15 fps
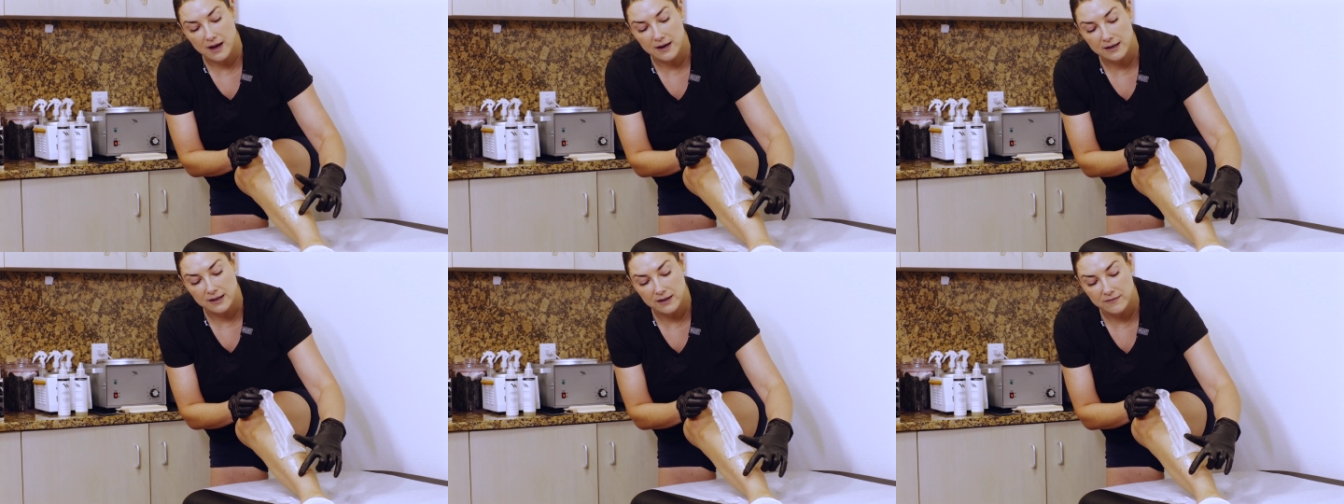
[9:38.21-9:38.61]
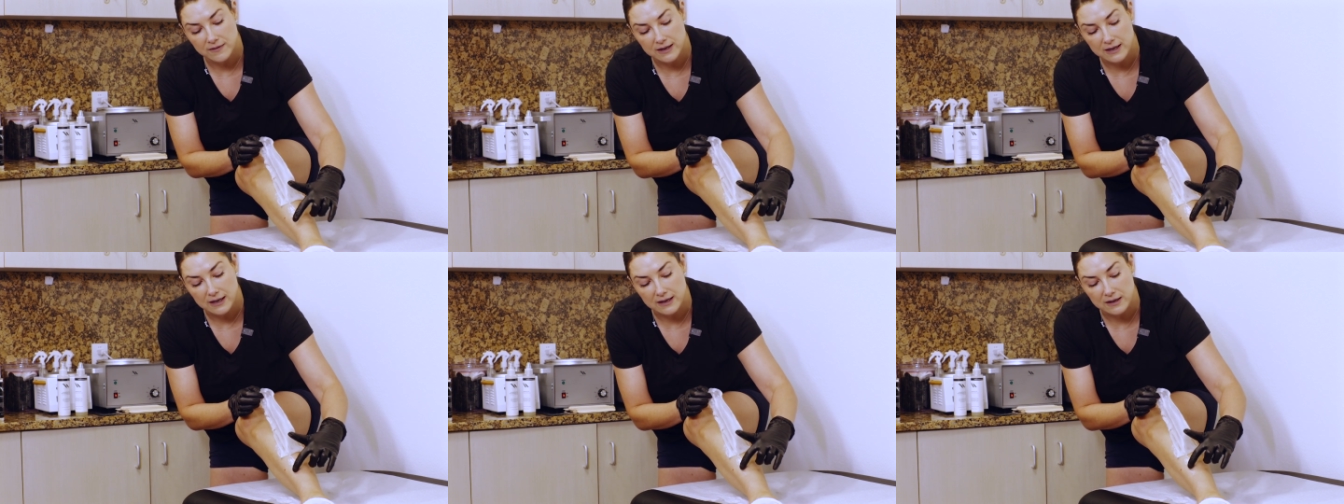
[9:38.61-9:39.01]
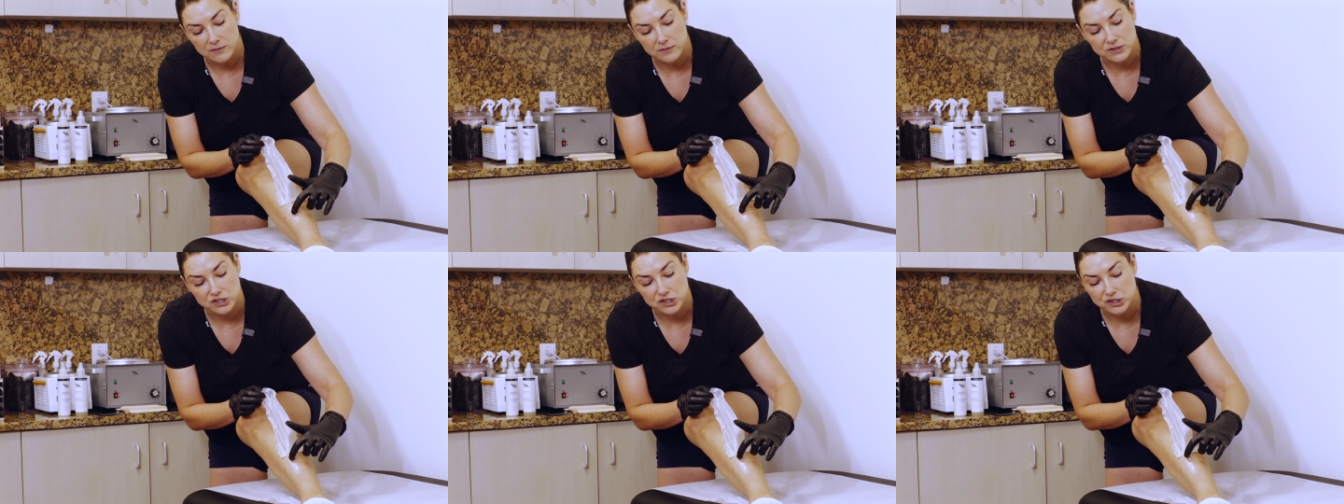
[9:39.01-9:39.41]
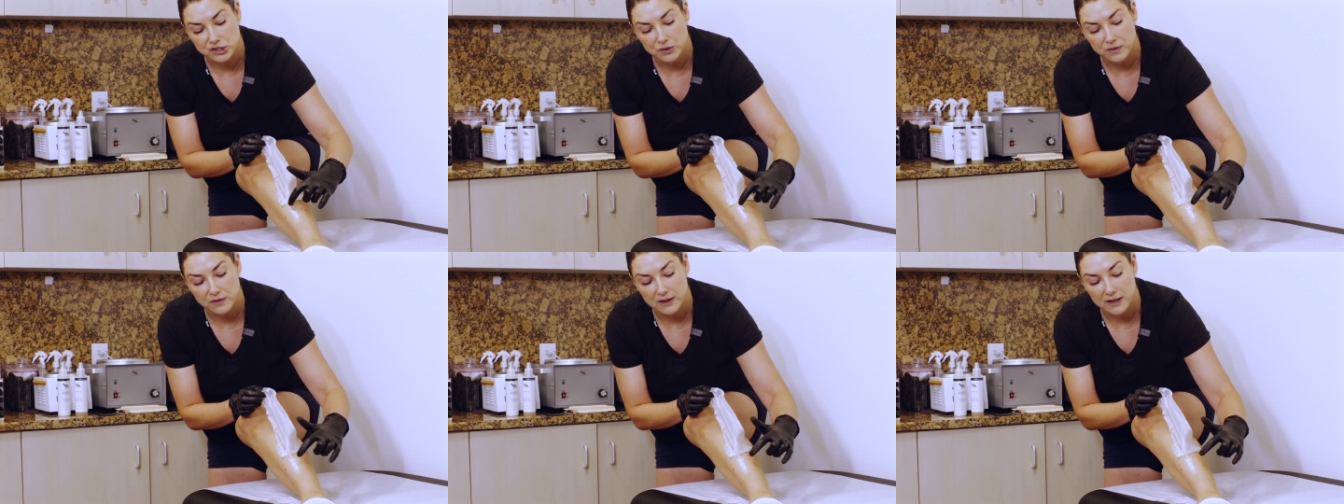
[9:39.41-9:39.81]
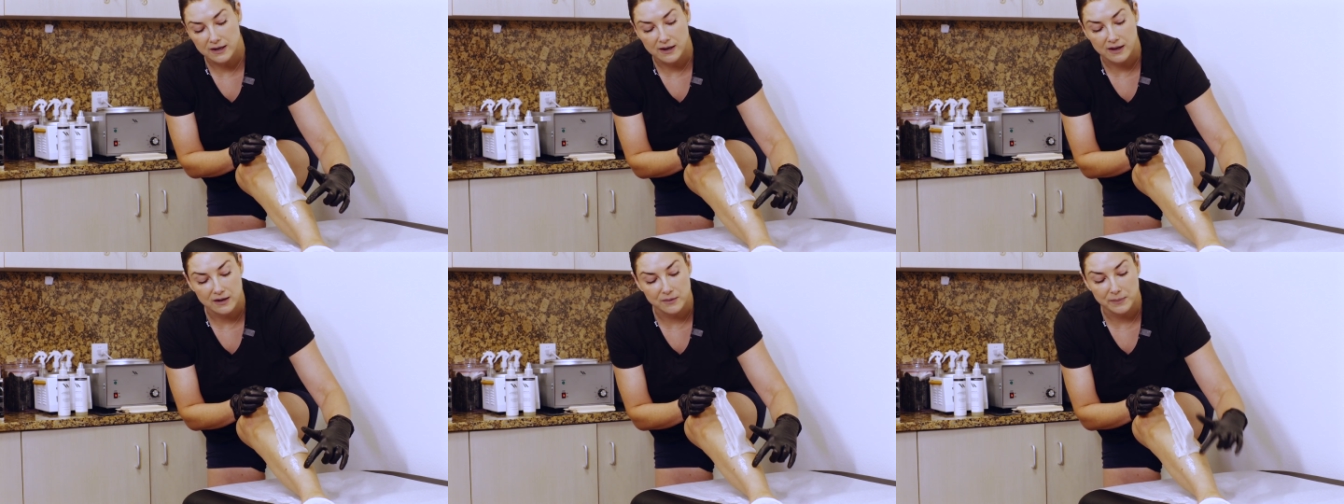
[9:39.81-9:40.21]
uneven and it was just too
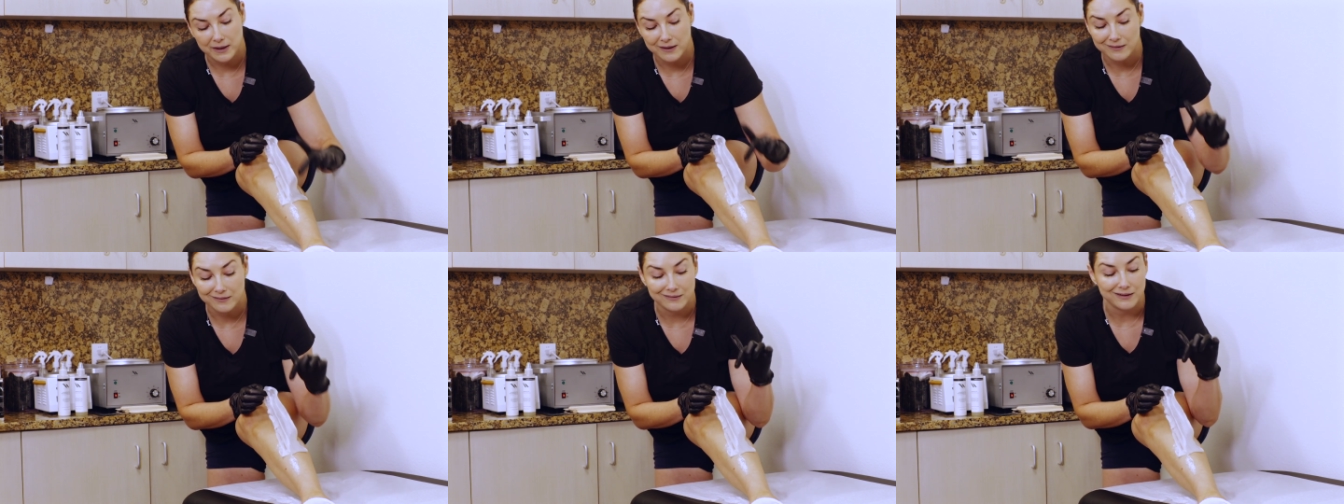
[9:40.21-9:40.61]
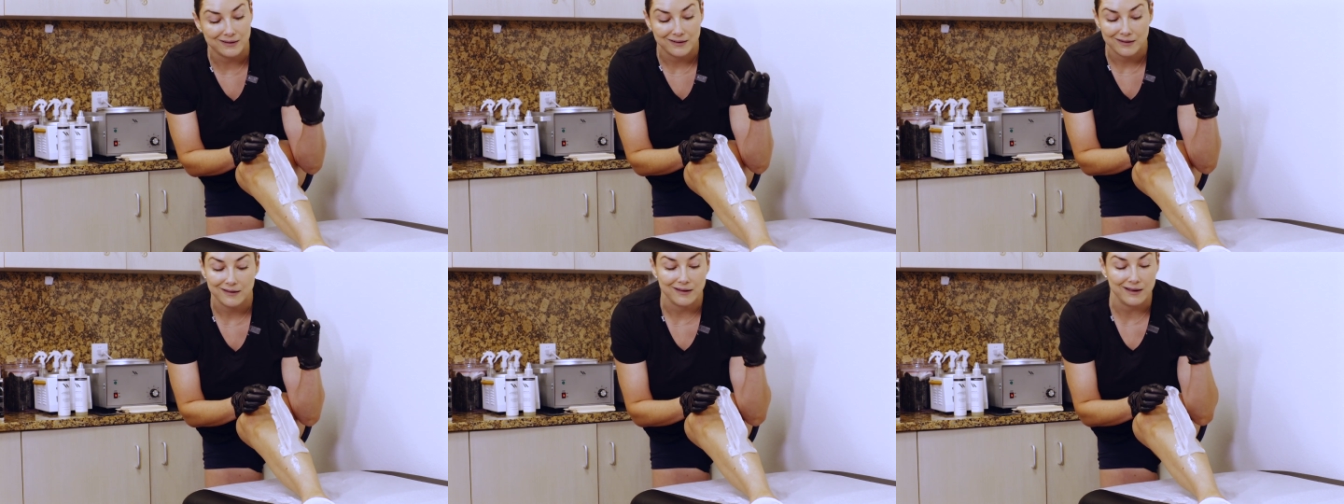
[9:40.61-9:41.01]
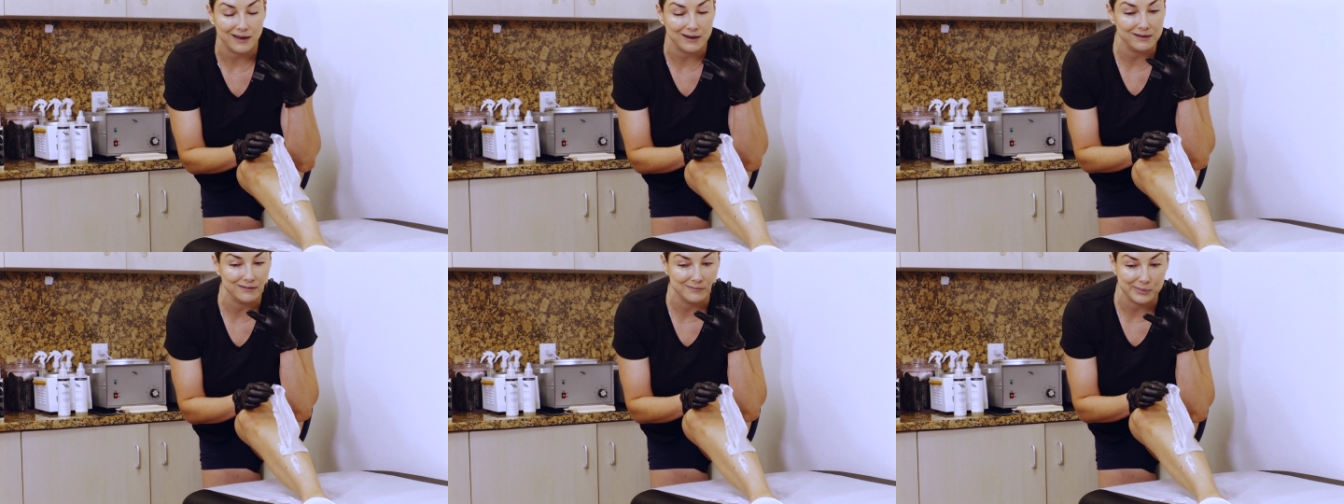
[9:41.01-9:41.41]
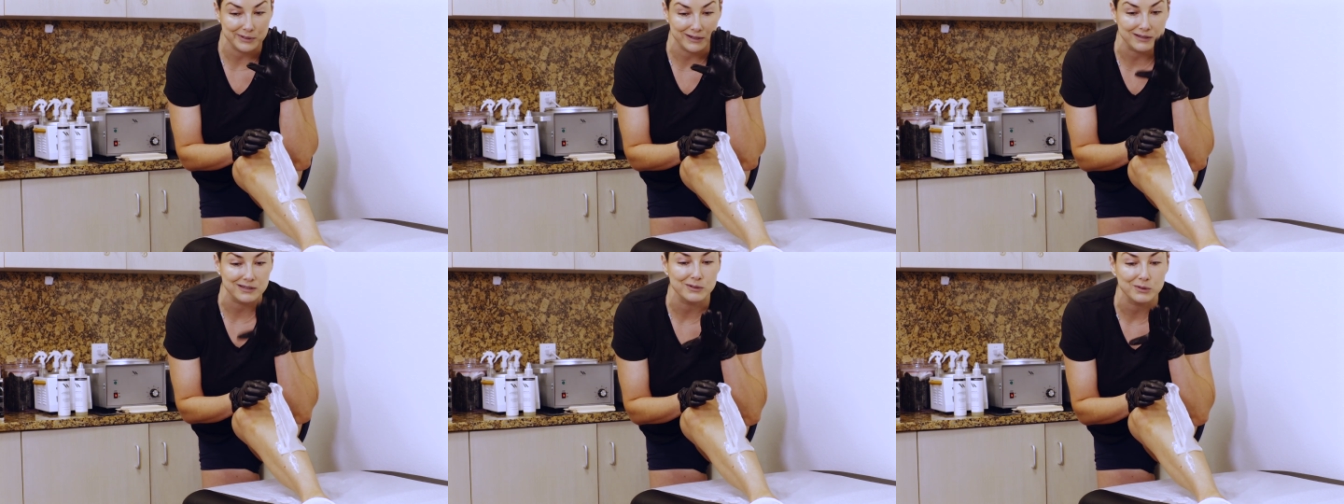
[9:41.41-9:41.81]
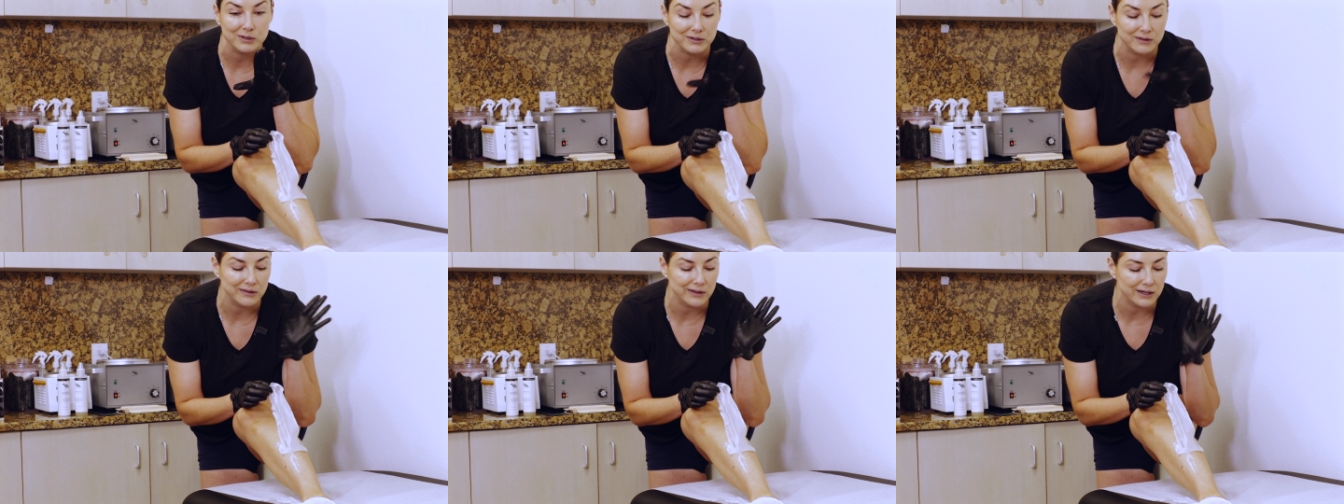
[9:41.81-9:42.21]
thin and apparently I didn't put any
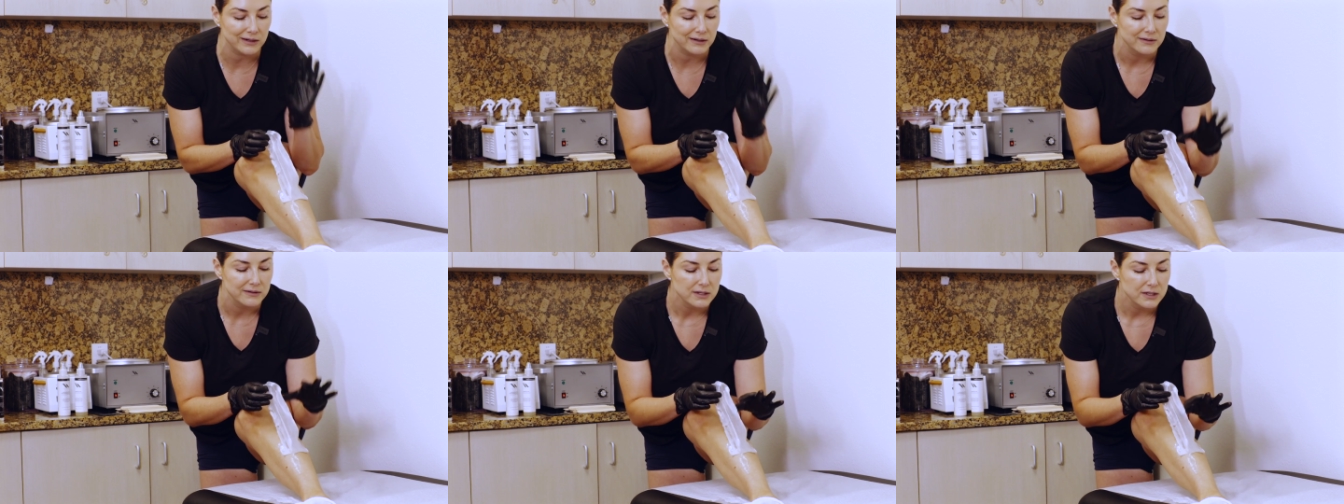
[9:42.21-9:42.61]
oil there.